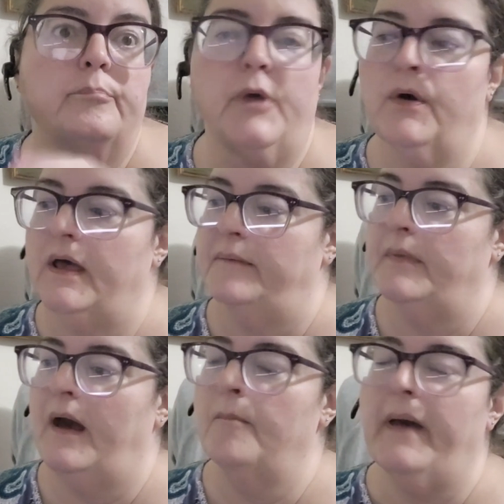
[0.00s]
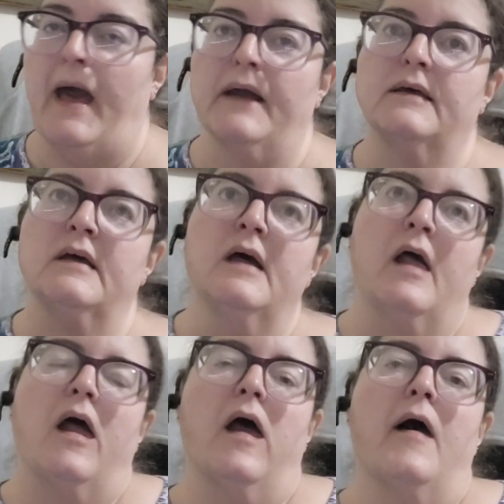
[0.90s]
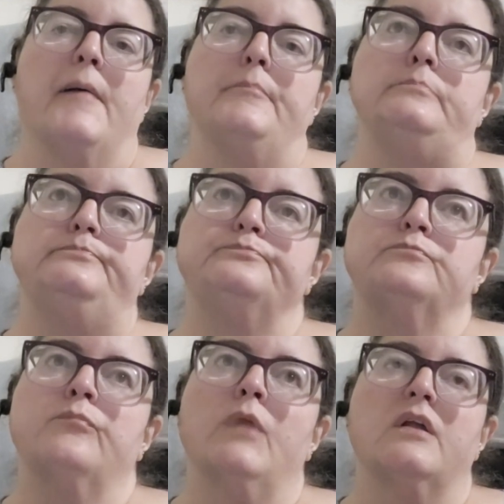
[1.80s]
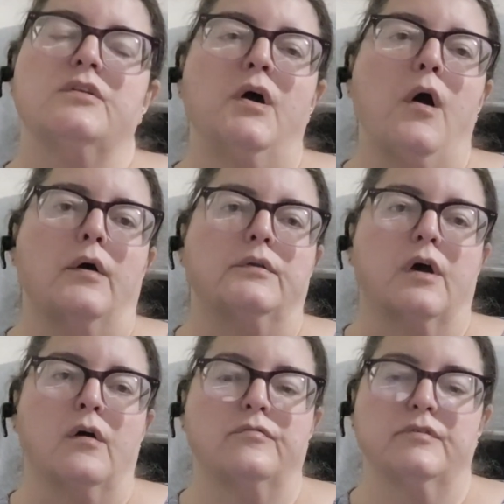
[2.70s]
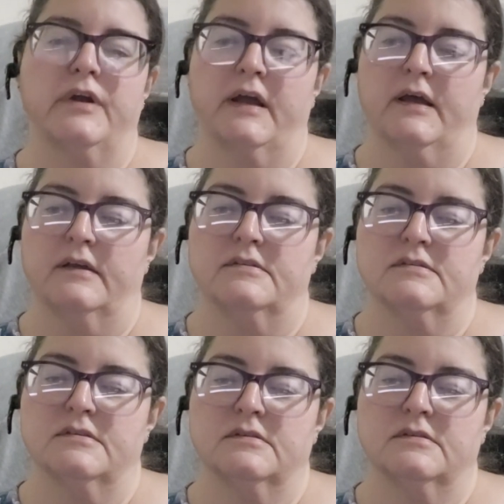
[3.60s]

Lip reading: Okay, I'm back. Dawn over at,